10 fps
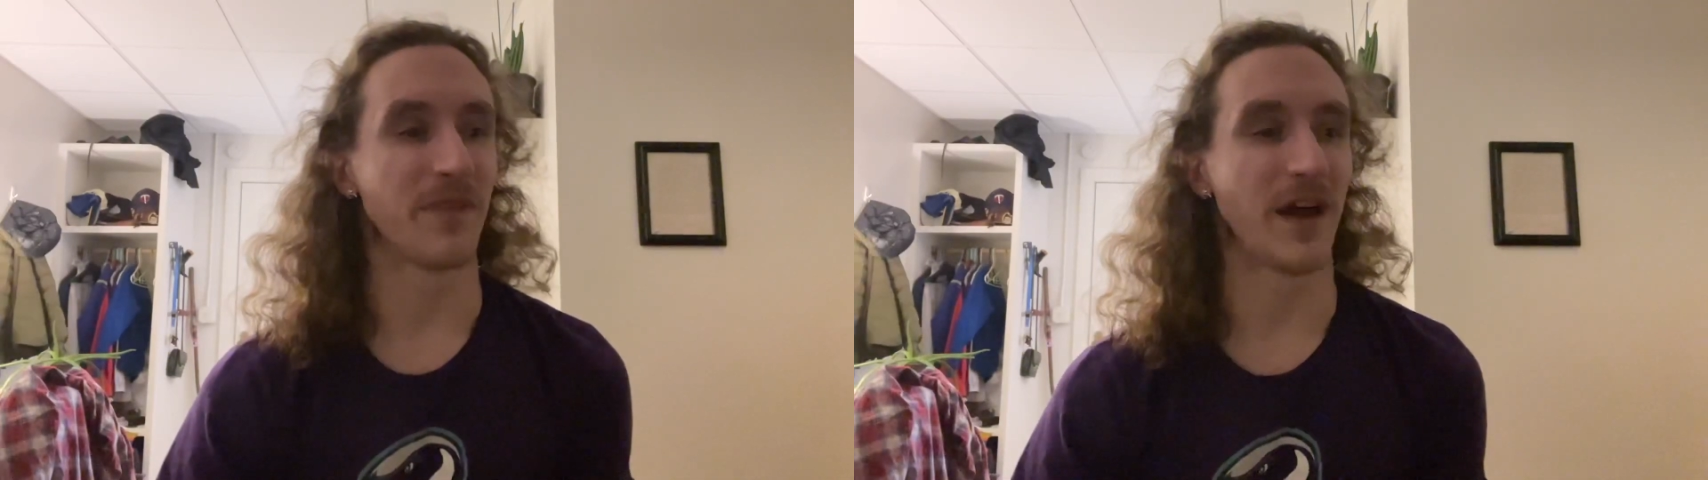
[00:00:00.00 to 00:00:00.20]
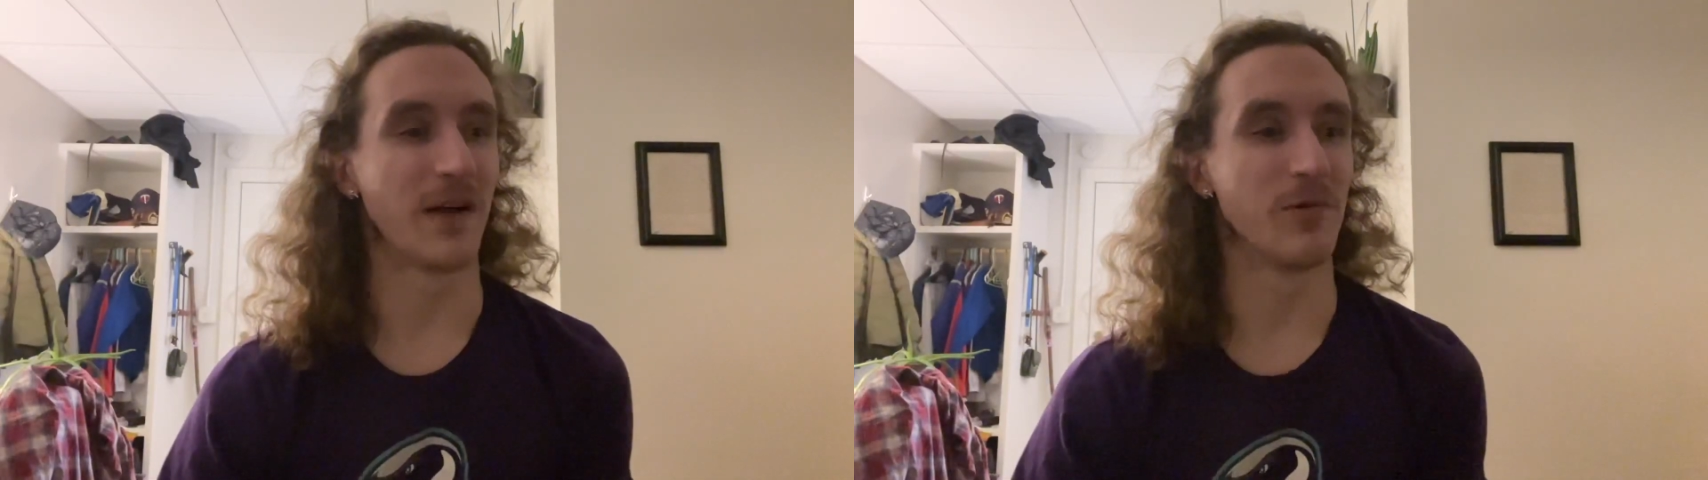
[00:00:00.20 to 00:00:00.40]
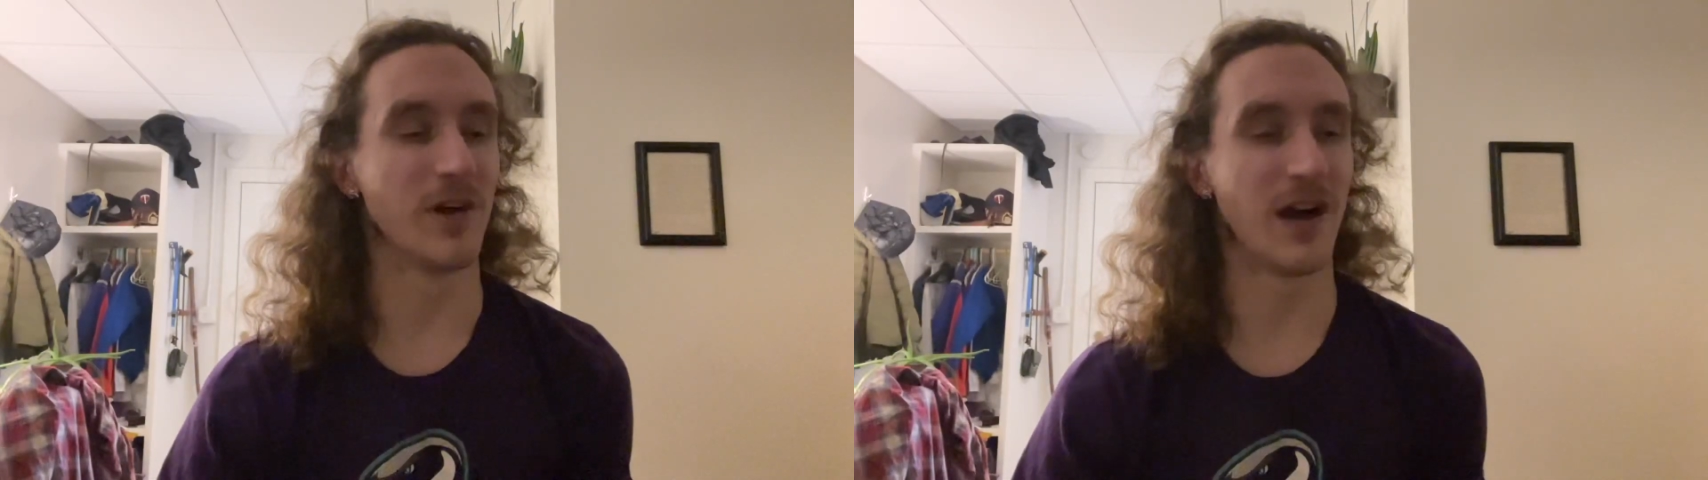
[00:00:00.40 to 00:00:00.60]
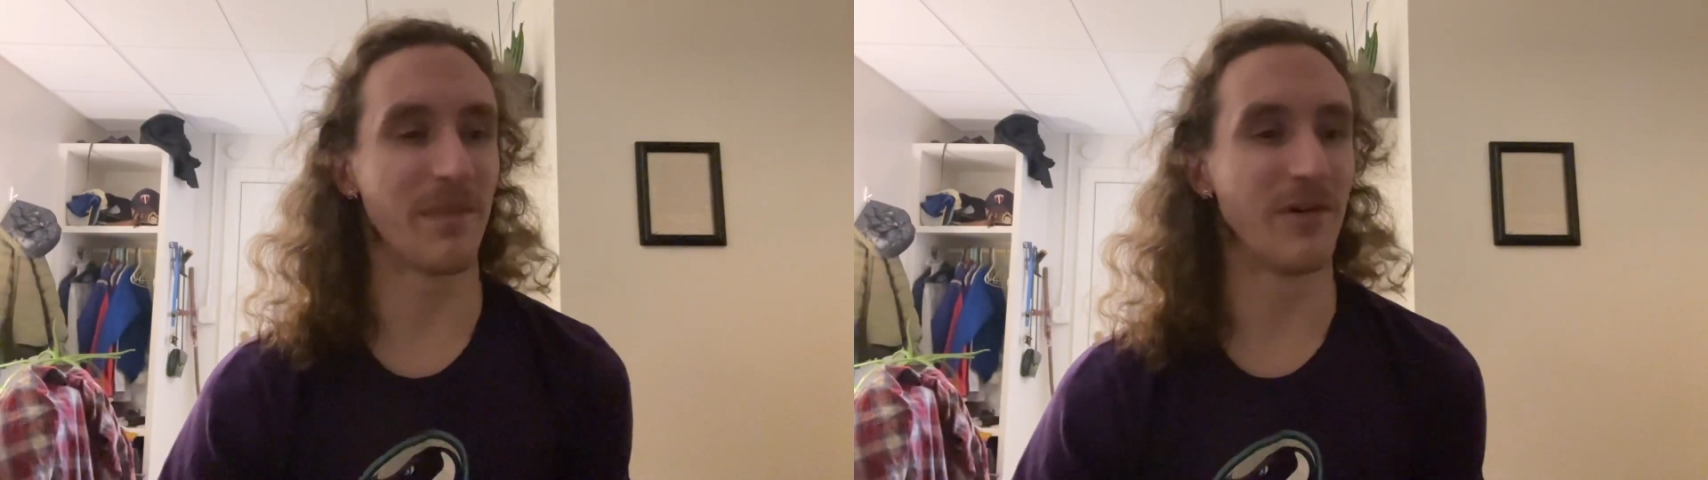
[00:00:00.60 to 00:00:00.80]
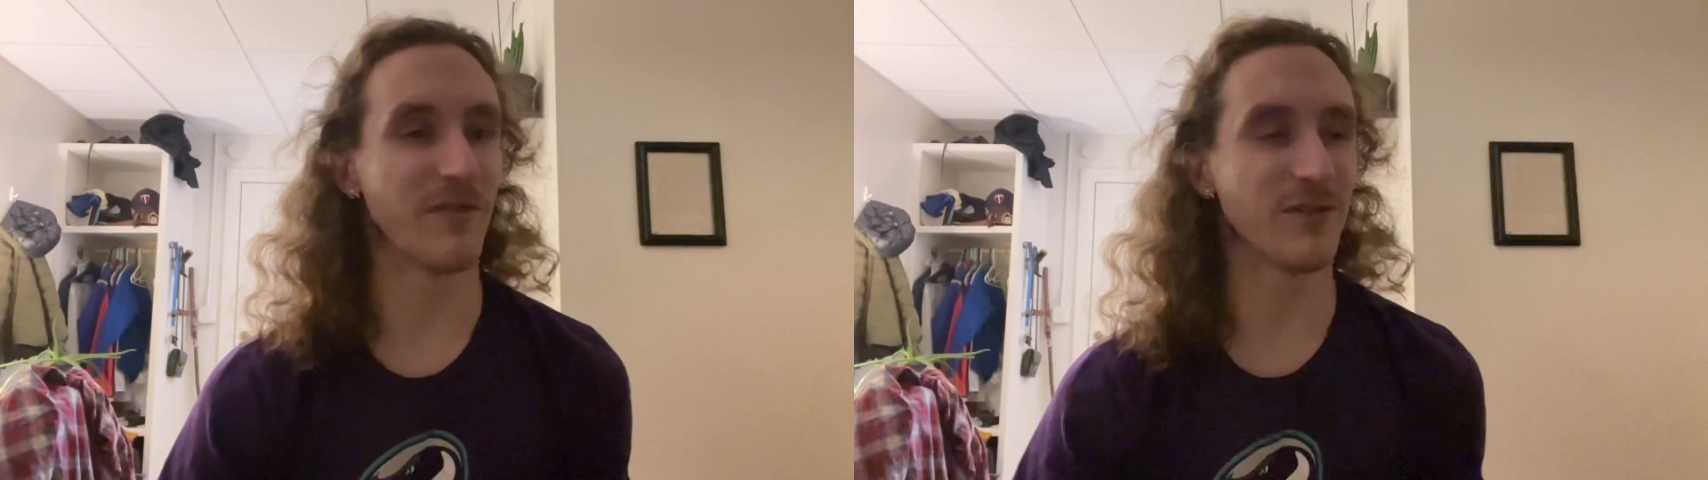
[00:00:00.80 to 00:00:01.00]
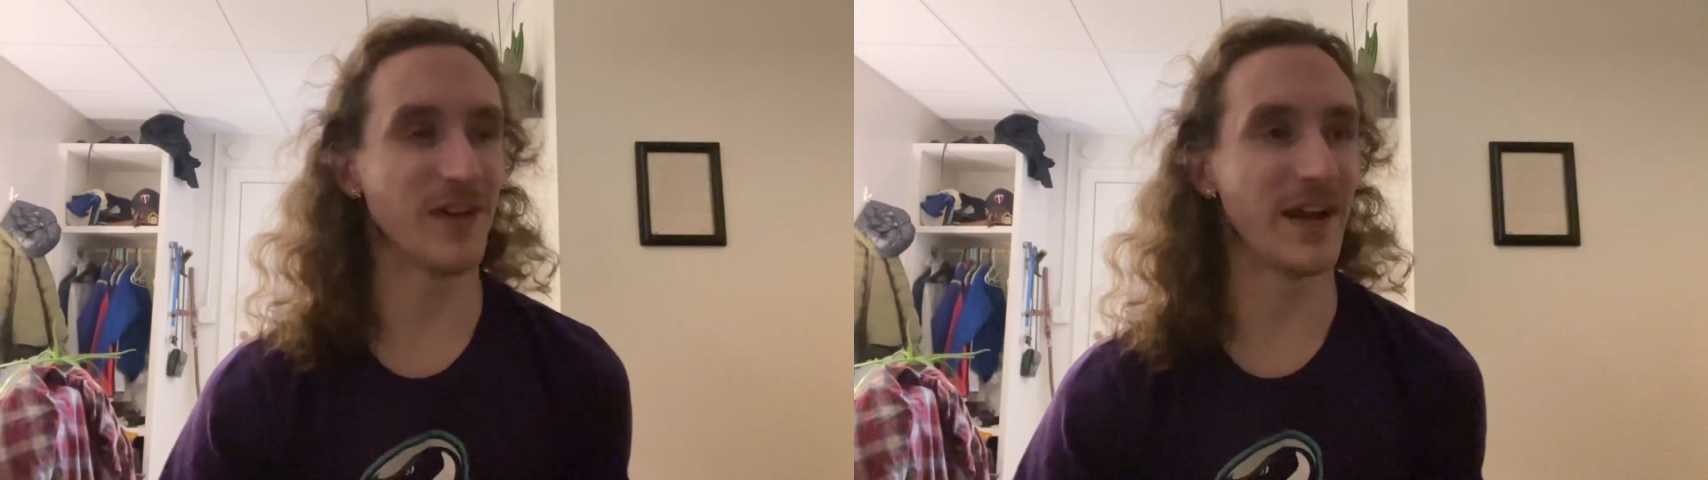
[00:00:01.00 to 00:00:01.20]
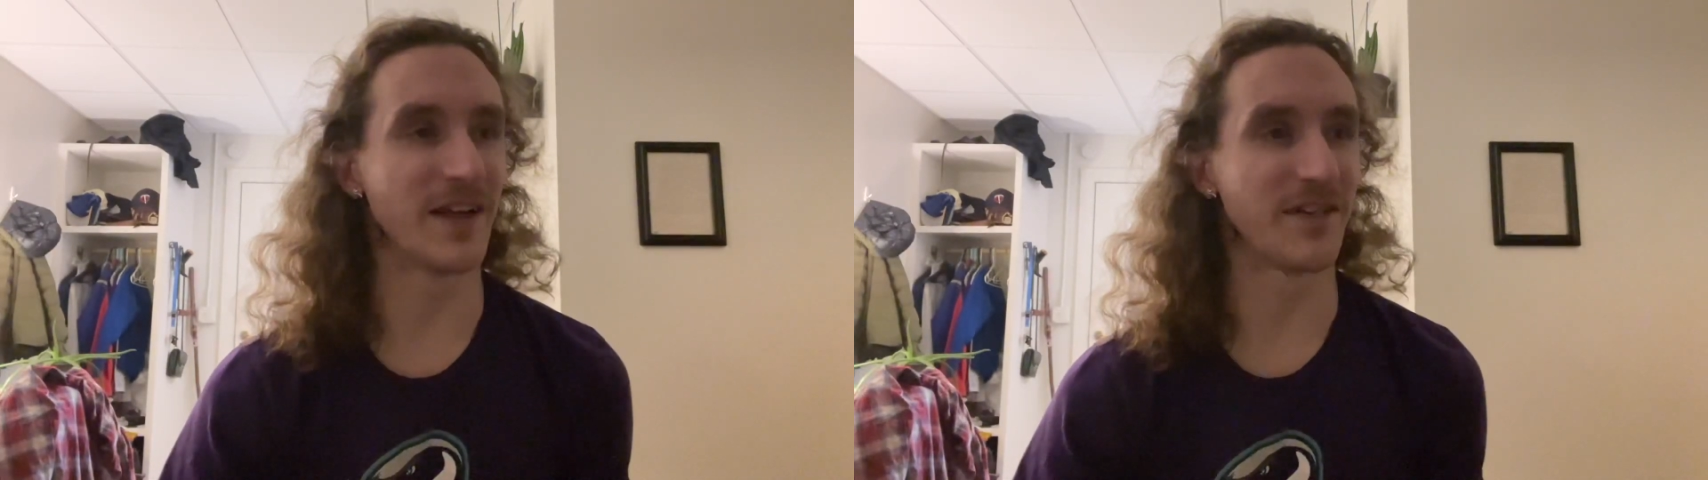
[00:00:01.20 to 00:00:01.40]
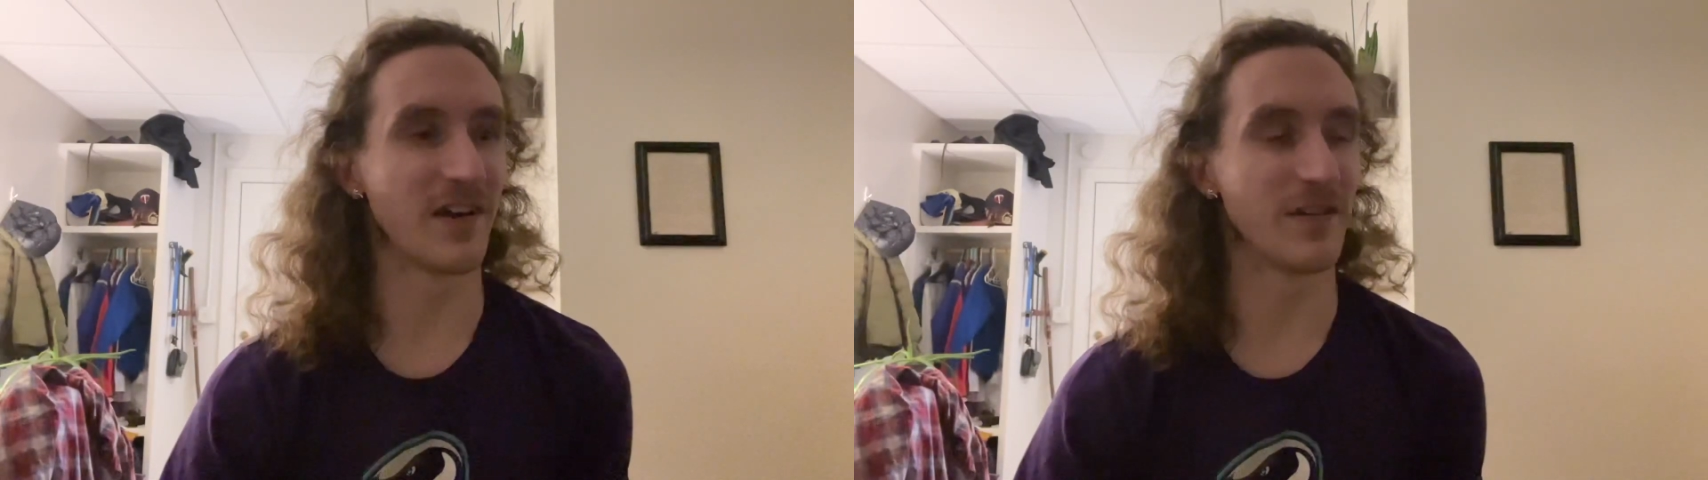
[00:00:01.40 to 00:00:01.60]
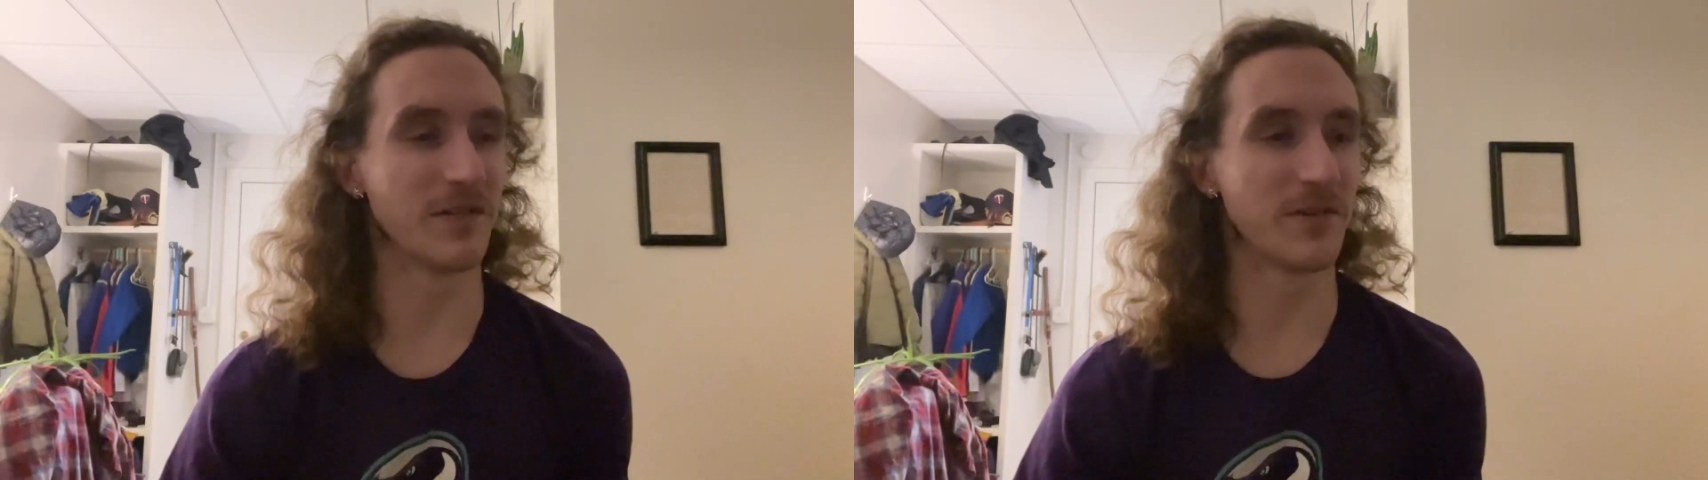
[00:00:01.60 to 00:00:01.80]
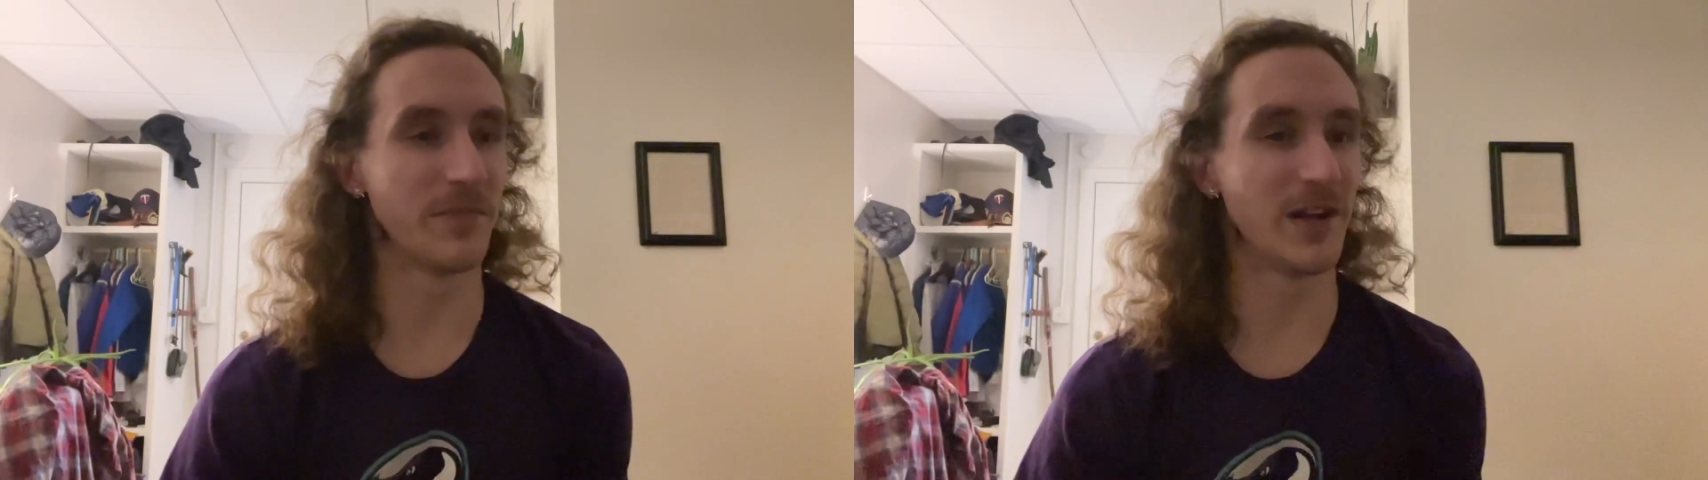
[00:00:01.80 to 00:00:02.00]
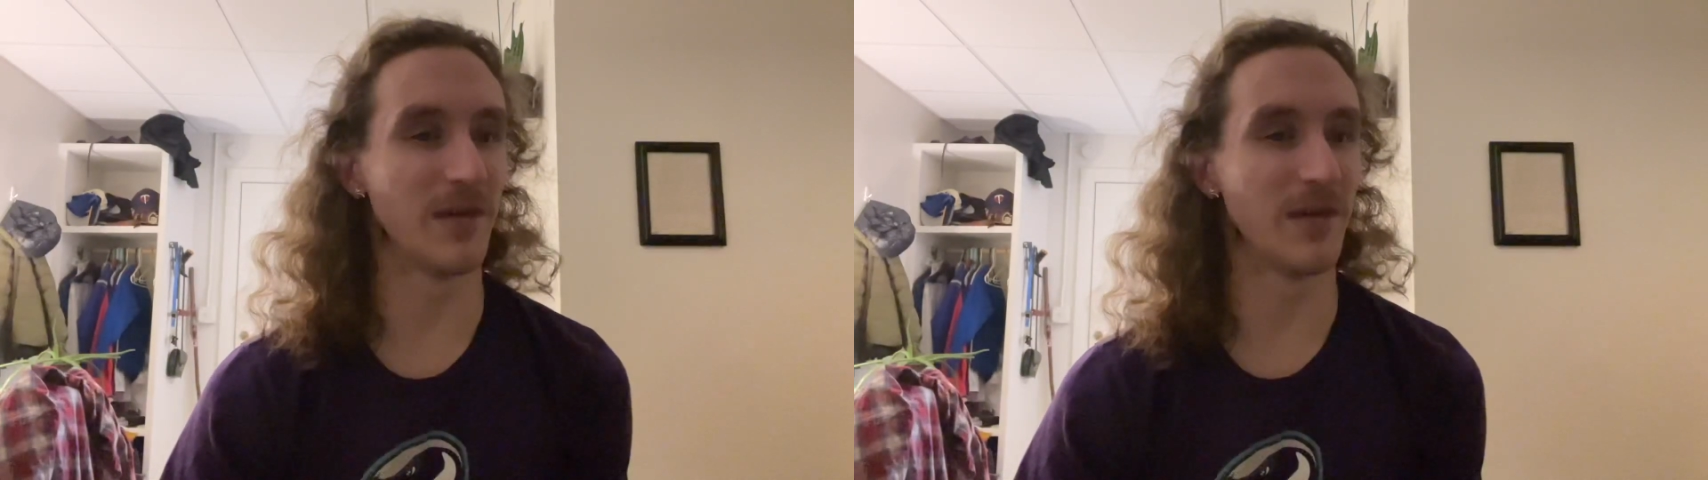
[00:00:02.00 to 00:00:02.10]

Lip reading: I will hop over and tell you a little bit